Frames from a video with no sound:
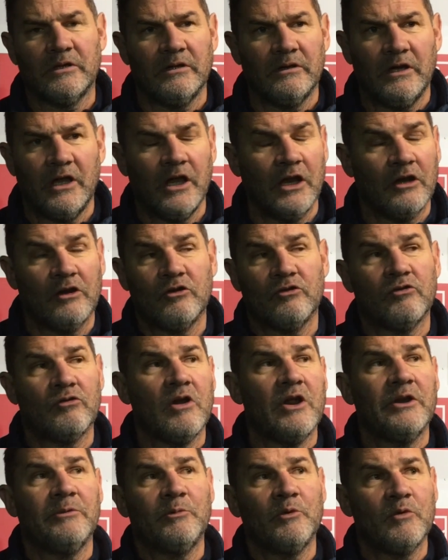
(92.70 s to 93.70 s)

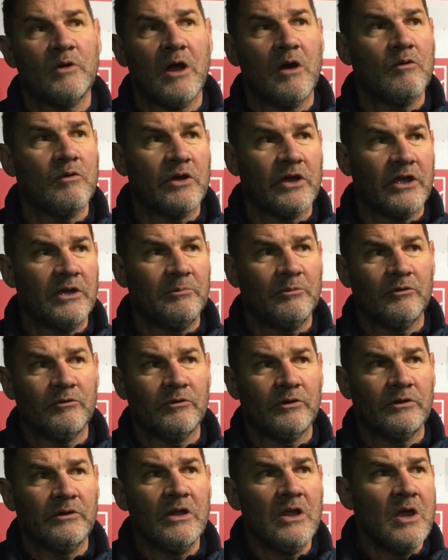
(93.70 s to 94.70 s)
incredible goalkeeper
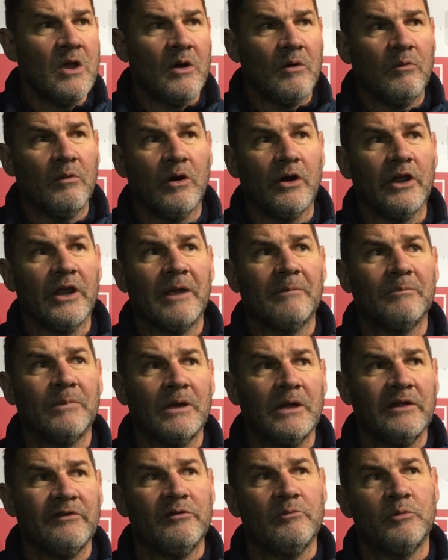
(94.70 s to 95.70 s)
and what an
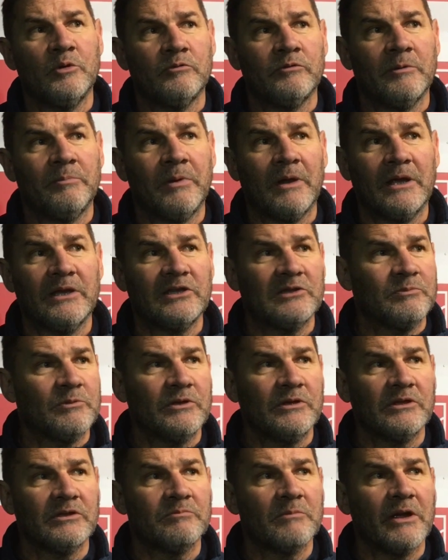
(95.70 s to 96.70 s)
unbelievable
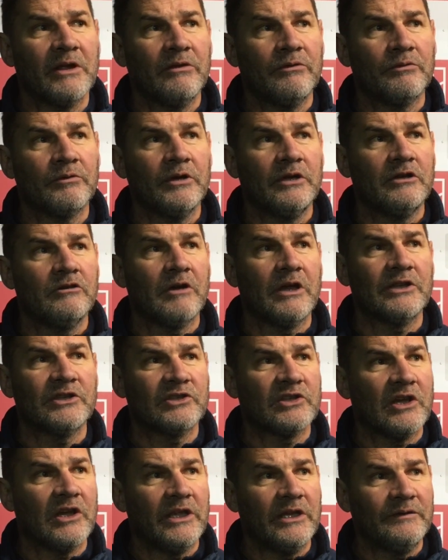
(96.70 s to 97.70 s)
replacement, has made 3 great
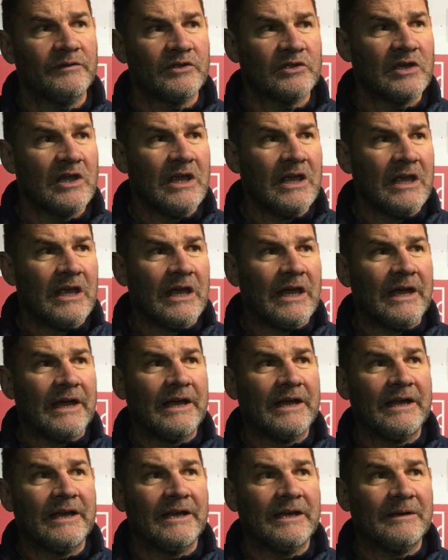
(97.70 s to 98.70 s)
saves.
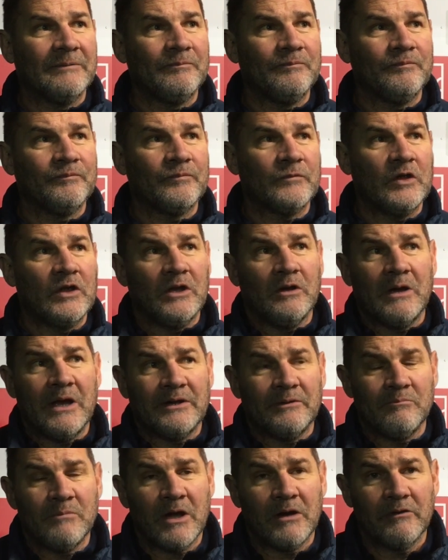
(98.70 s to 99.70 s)

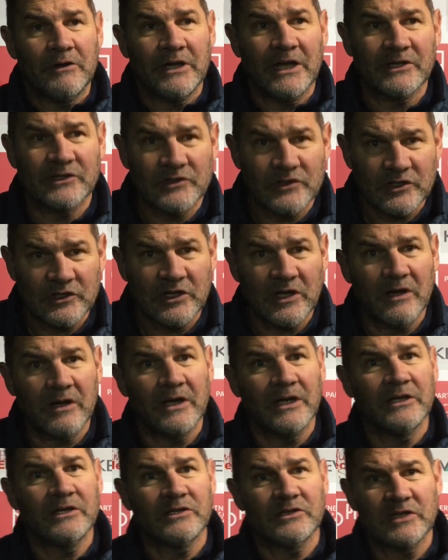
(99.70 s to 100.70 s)
Adam Murray hasn't
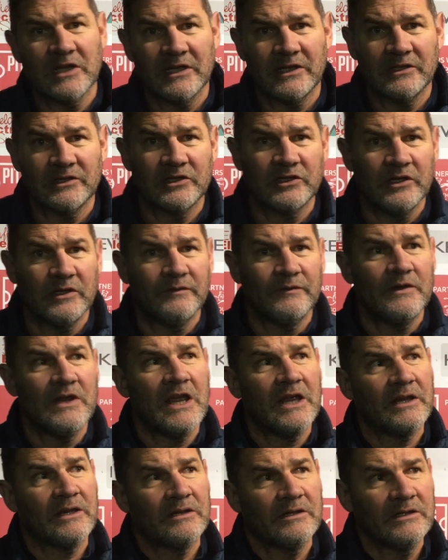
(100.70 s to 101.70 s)
started because he had a stiff
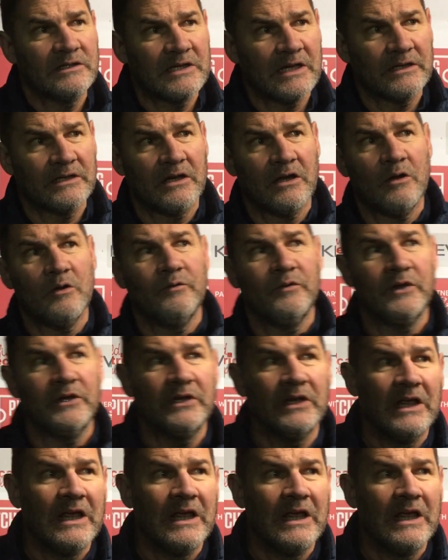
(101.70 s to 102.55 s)
neck and he's had COVID.